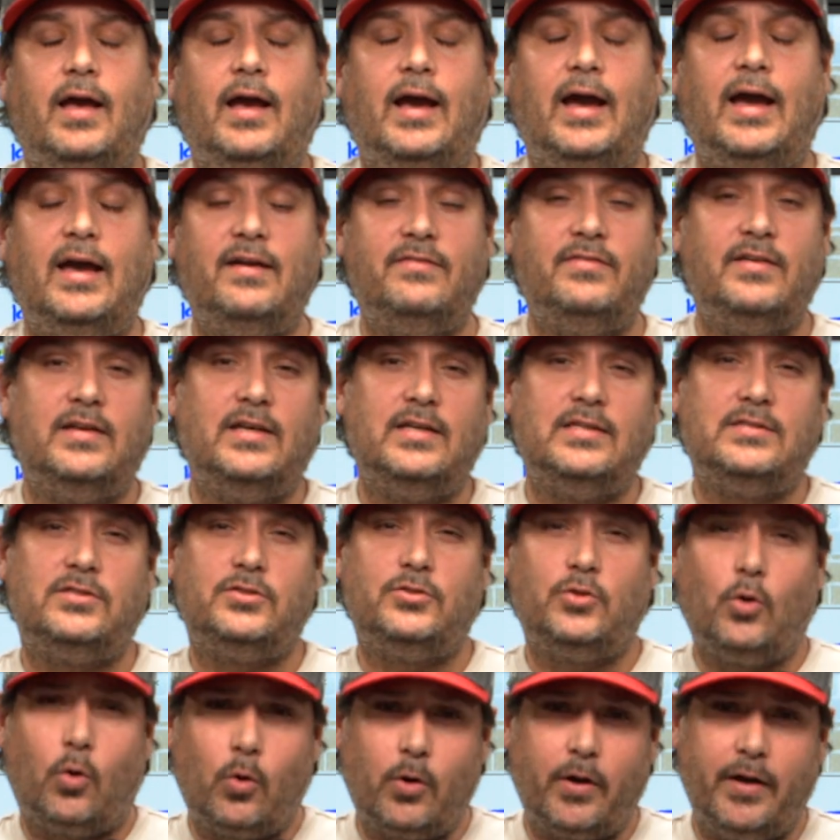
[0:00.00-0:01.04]
I have a
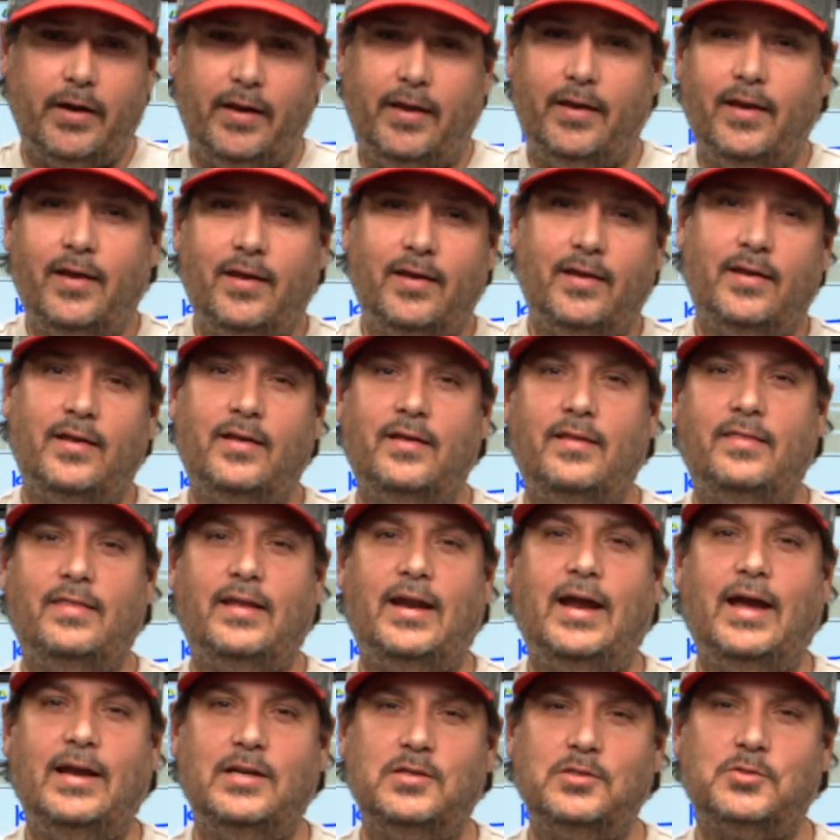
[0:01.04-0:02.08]
story that
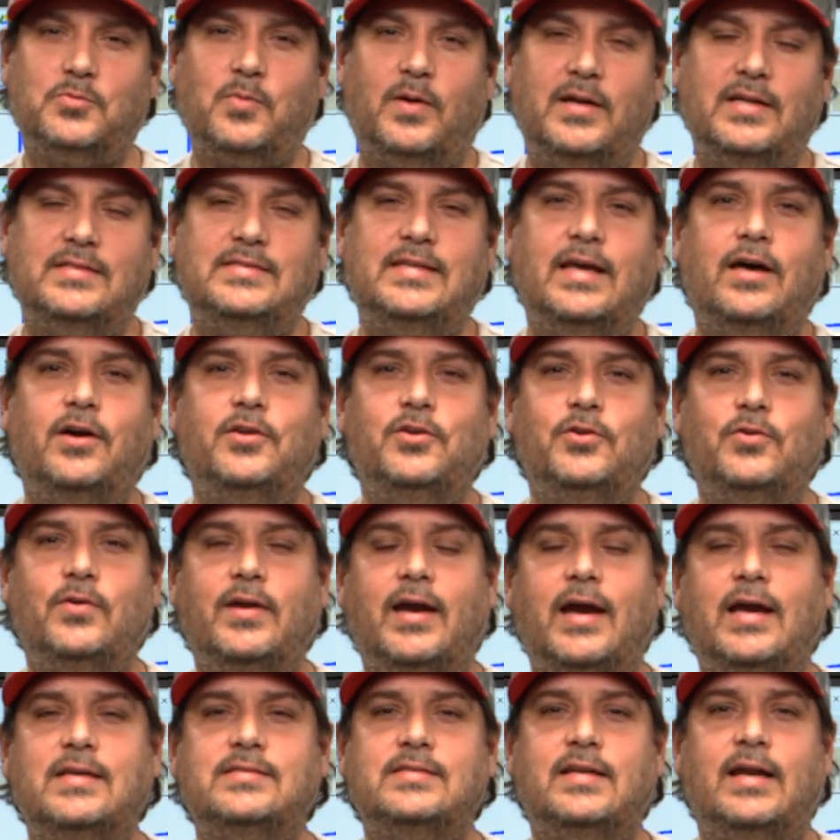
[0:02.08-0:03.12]
I just want to tell you
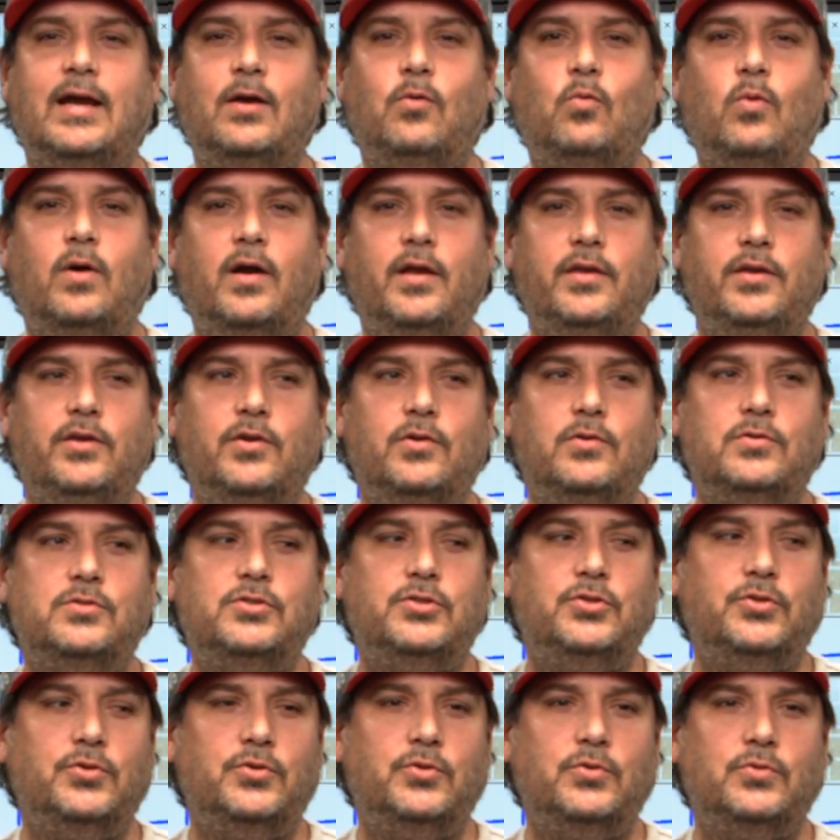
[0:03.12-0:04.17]
guys, and I want you
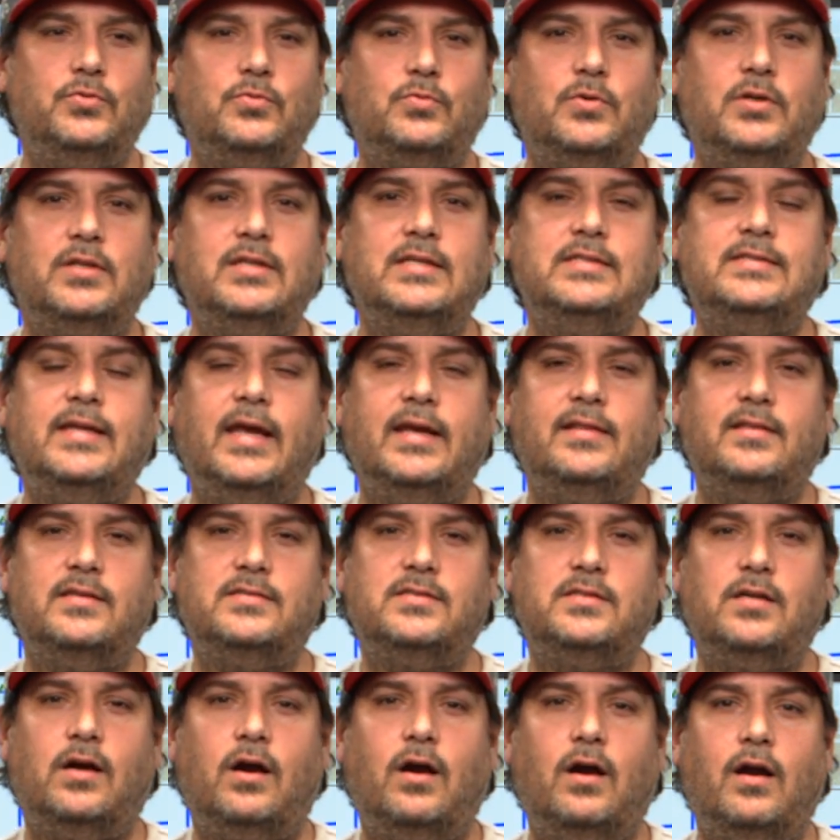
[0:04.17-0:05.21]
to really take this
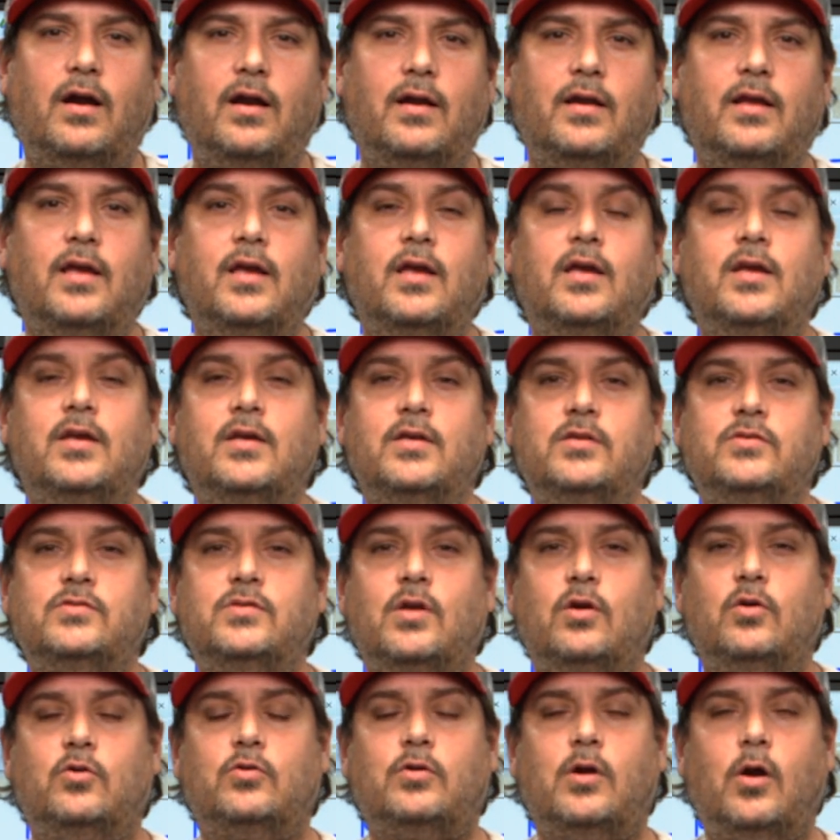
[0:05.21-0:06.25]
to heart.
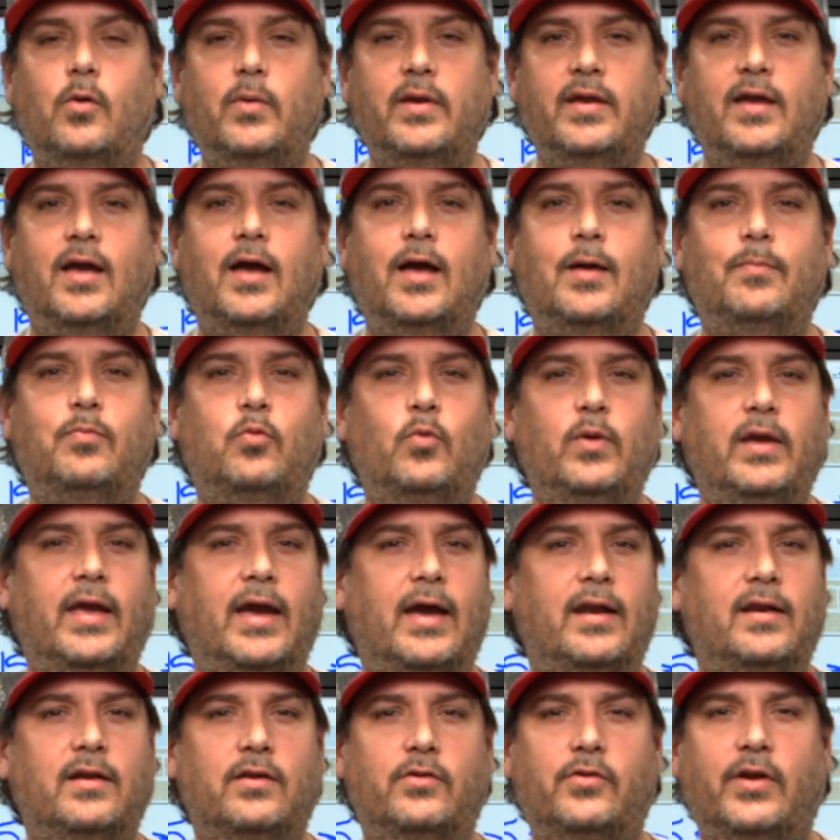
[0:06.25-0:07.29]
So, growing up, we
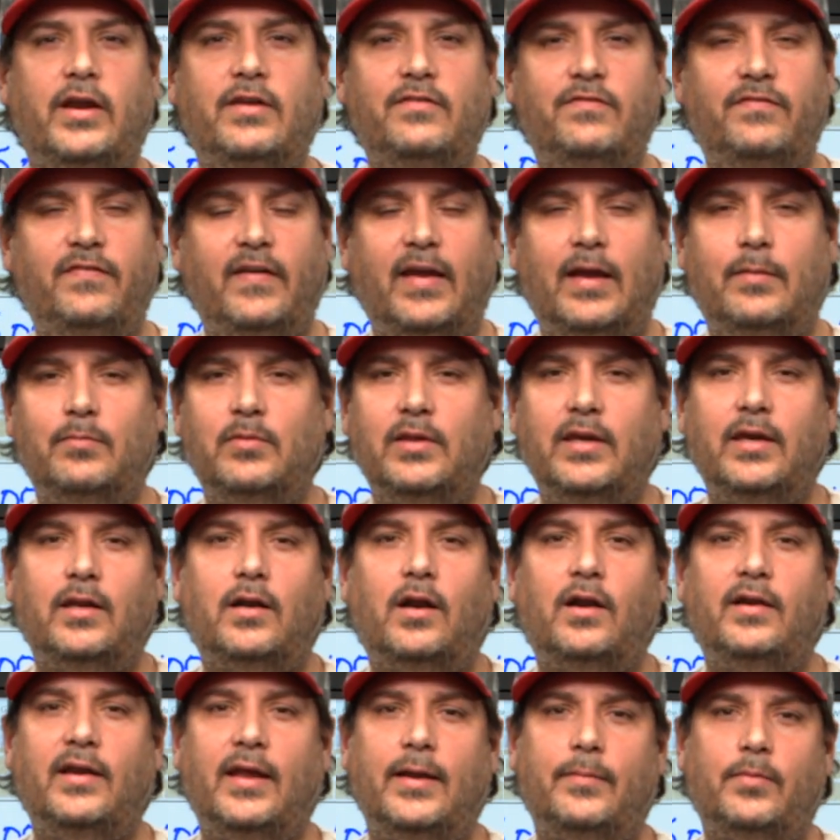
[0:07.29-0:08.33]
had a great family in
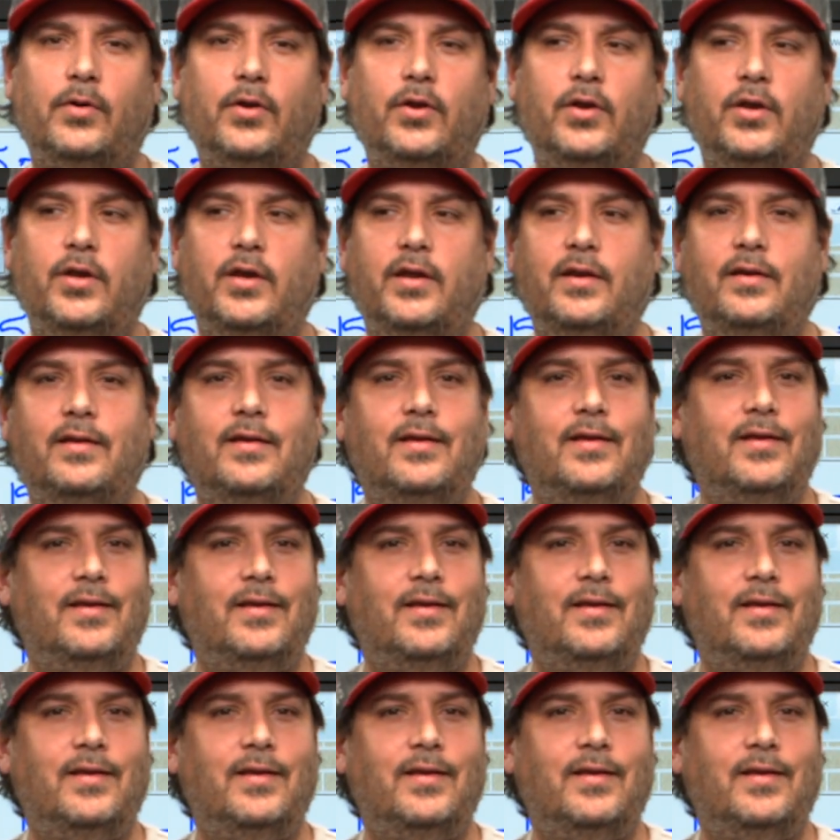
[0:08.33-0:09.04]
our neighborhood.